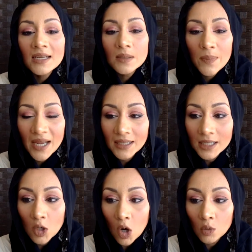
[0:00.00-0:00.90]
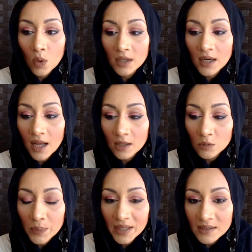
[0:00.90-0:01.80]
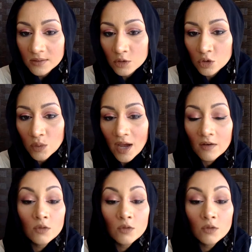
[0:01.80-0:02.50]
Depending on what color pencils you have,